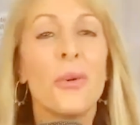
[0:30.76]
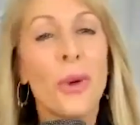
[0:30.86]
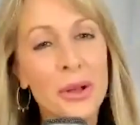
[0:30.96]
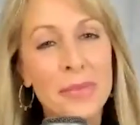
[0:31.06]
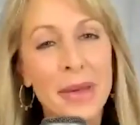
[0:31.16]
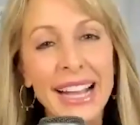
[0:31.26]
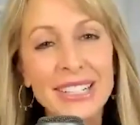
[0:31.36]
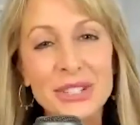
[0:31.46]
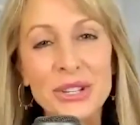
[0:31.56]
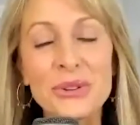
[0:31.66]
Welcome back
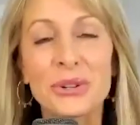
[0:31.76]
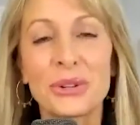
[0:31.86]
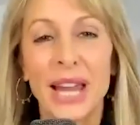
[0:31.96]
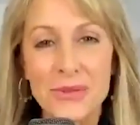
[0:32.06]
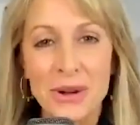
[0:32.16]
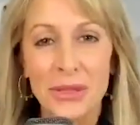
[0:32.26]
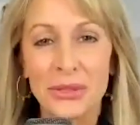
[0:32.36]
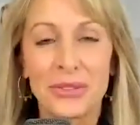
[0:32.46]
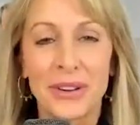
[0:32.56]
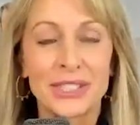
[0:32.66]
to Create Wealth
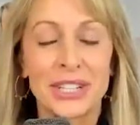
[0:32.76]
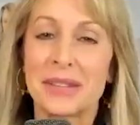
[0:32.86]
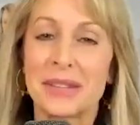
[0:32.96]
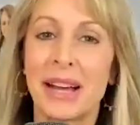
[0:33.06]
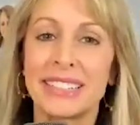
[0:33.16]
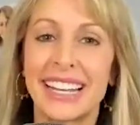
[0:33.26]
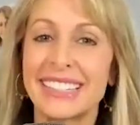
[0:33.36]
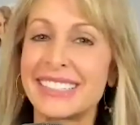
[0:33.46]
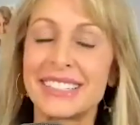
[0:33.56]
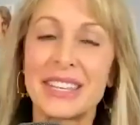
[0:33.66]
Through Franchising
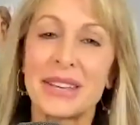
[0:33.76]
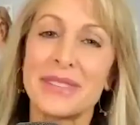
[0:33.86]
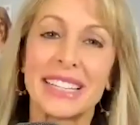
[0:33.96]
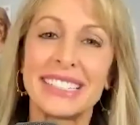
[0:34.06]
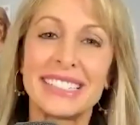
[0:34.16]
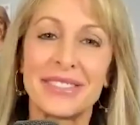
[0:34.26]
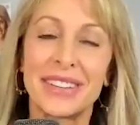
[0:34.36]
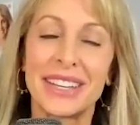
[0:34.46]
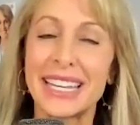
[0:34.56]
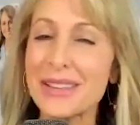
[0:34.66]
Podcast and Kim Daly
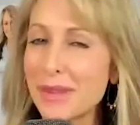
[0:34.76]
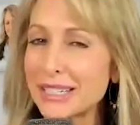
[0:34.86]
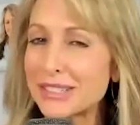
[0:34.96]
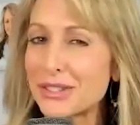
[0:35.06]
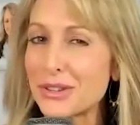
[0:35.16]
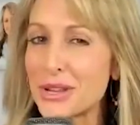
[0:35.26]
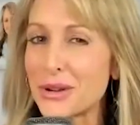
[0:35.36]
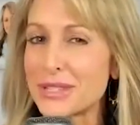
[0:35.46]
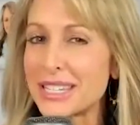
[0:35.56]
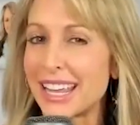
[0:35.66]
TV. In my studio
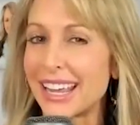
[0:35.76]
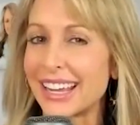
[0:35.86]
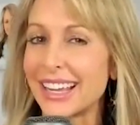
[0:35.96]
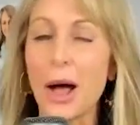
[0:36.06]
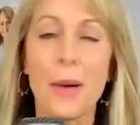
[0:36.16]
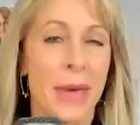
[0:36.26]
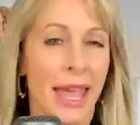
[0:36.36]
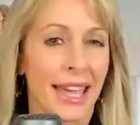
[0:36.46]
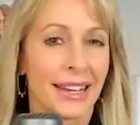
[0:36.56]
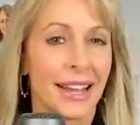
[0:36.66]
today, a
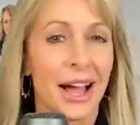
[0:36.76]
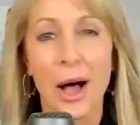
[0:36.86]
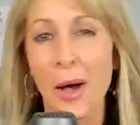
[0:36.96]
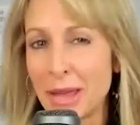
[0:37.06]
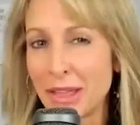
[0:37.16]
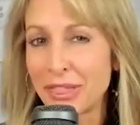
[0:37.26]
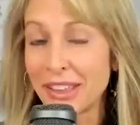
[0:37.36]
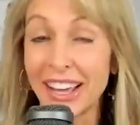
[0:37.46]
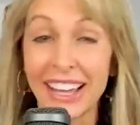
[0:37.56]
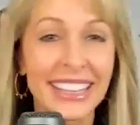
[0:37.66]
man, a myth,
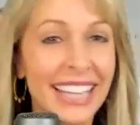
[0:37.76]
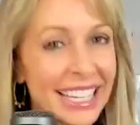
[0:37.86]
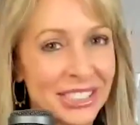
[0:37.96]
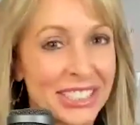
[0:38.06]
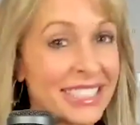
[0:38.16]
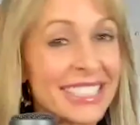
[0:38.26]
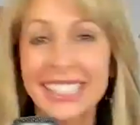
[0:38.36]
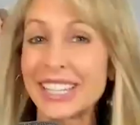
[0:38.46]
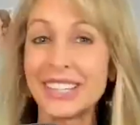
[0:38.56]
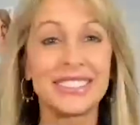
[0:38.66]
a legend to
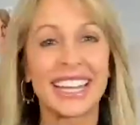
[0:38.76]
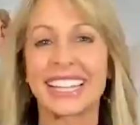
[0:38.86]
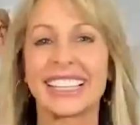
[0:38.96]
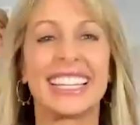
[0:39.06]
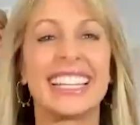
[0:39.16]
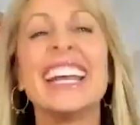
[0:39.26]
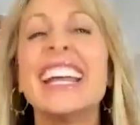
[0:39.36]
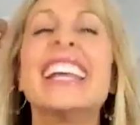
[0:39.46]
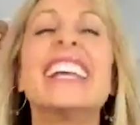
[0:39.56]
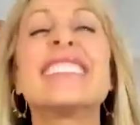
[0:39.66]
Kim Daly.
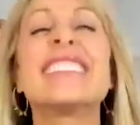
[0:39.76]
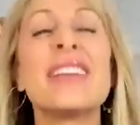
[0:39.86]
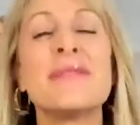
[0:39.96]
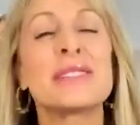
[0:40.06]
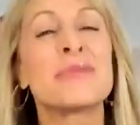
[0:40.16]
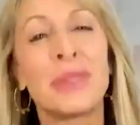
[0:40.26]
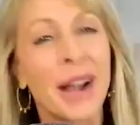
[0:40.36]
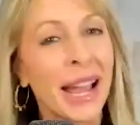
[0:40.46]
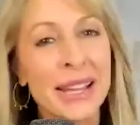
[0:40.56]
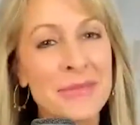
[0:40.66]
His name is
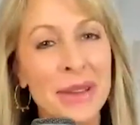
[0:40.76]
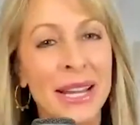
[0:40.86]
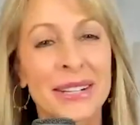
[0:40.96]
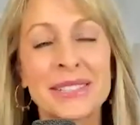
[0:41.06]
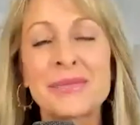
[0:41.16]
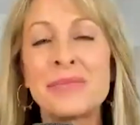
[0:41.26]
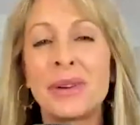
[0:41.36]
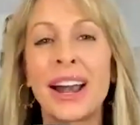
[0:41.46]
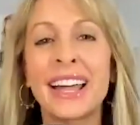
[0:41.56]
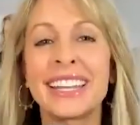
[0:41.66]
Brian Beers.
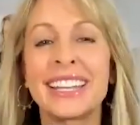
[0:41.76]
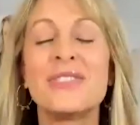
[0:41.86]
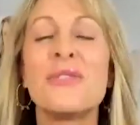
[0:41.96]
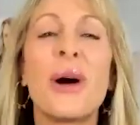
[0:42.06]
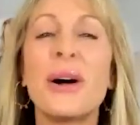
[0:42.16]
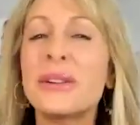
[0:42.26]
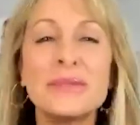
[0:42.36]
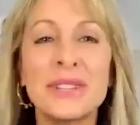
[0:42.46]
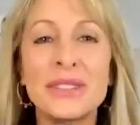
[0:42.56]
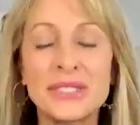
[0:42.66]
Brian,
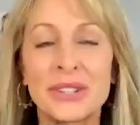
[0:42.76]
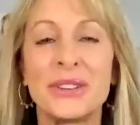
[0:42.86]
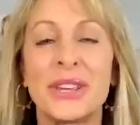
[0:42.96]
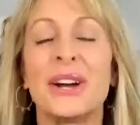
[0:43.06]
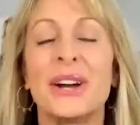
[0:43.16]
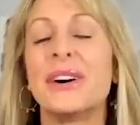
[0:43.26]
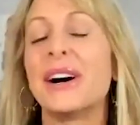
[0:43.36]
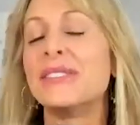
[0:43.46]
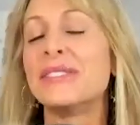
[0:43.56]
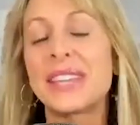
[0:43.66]
welcome to the studio
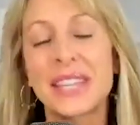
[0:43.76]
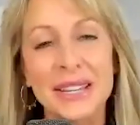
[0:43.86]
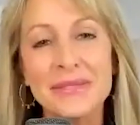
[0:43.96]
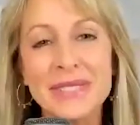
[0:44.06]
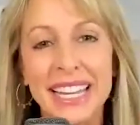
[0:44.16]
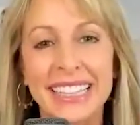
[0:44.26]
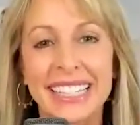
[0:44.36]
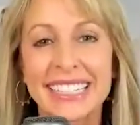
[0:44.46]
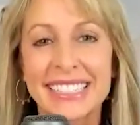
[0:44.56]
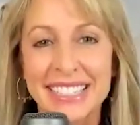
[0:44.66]
of Kim
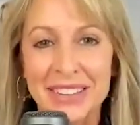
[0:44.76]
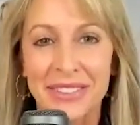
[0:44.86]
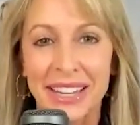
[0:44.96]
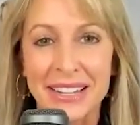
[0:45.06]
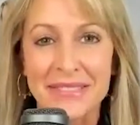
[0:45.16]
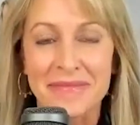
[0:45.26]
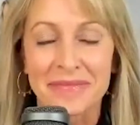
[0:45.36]
Daly TV.